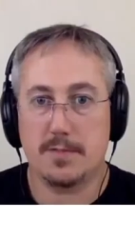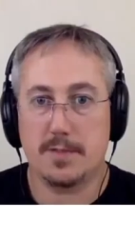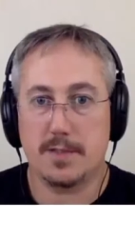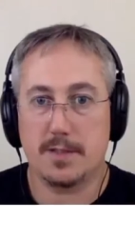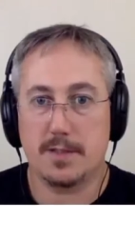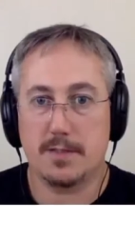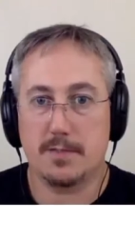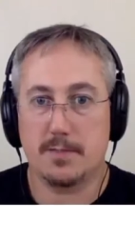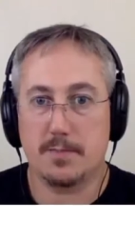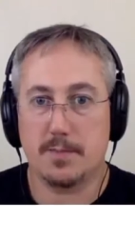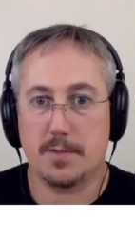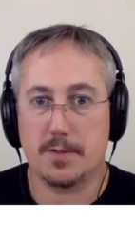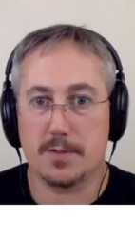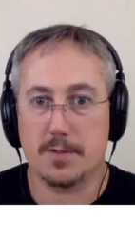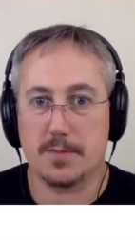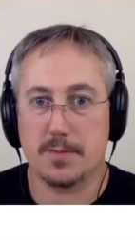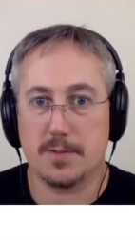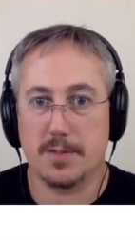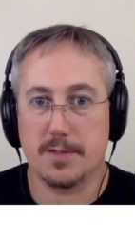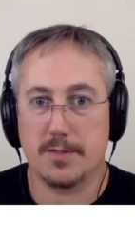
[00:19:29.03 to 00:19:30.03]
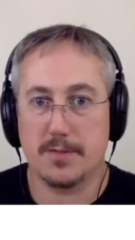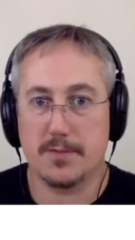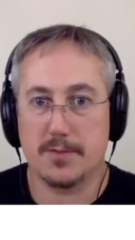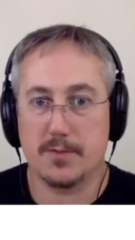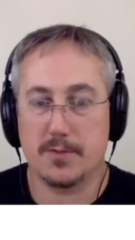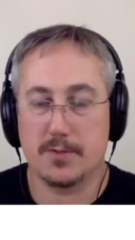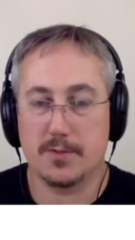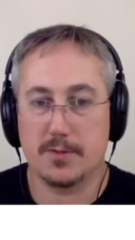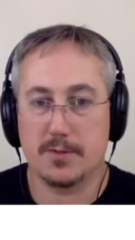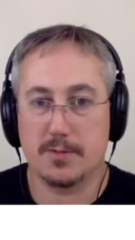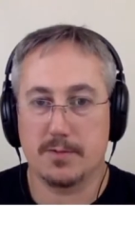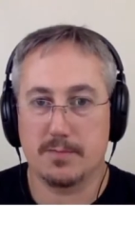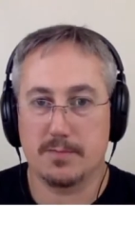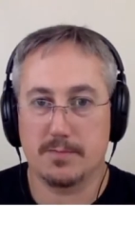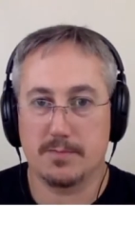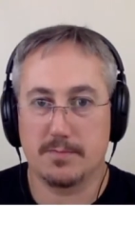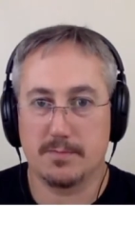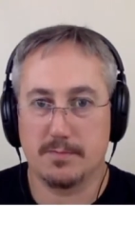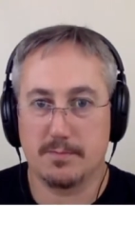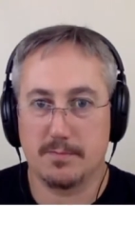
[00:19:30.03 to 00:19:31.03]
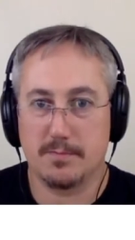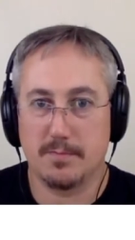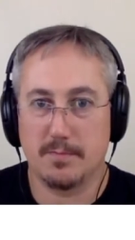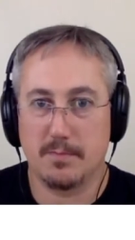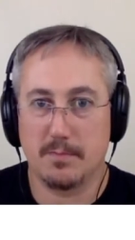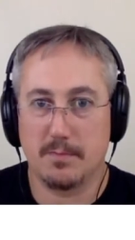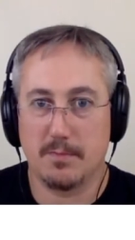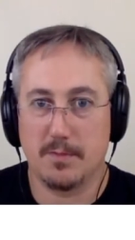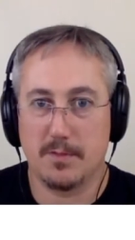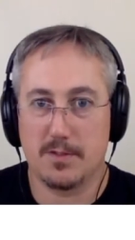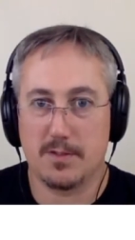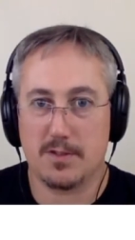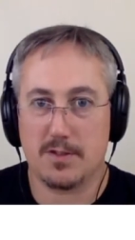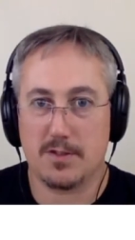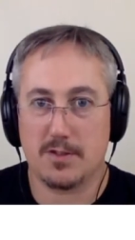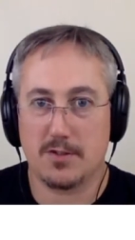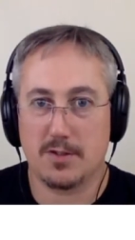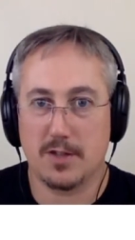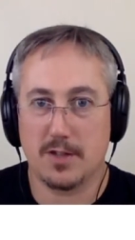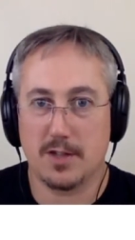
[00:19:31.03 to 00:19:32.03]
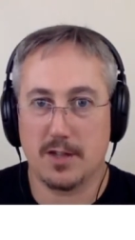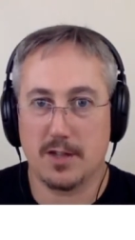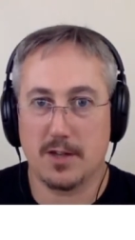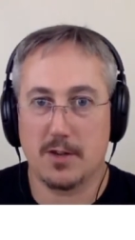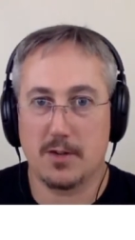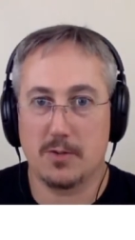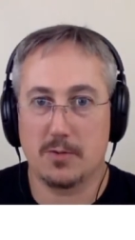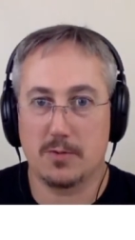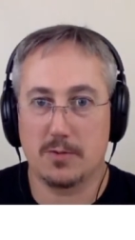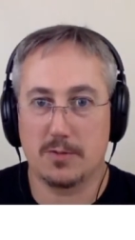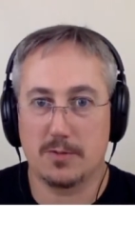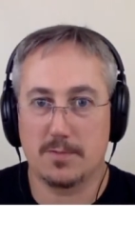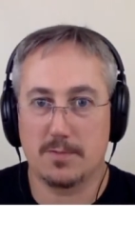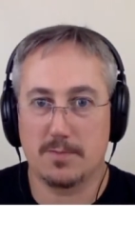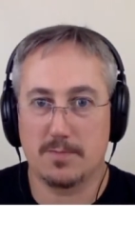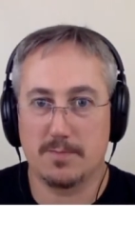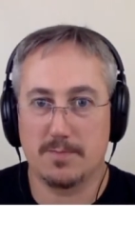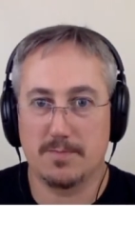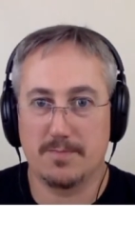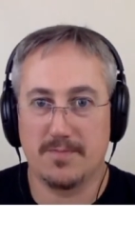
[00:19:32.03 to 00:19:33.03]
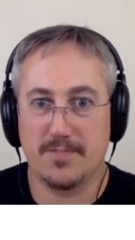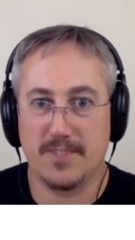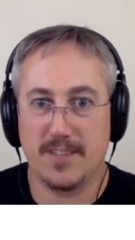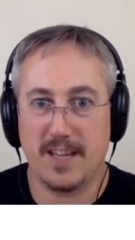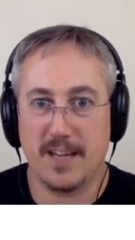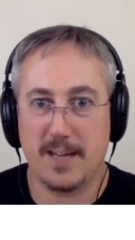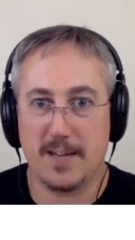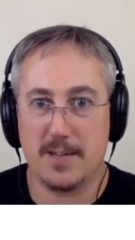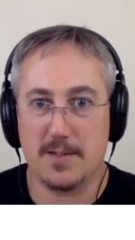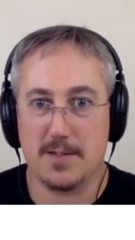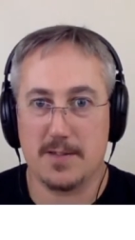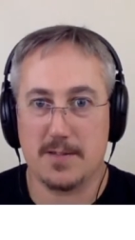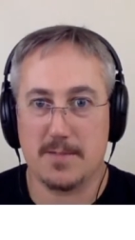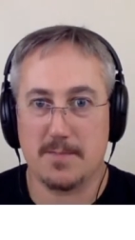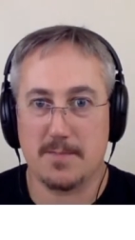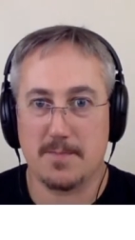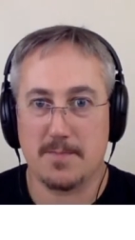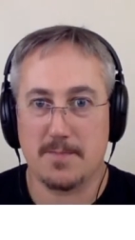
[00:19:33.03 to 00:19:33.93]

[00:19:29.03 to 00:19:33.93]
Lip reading: we can possibly afford stonking old V8s.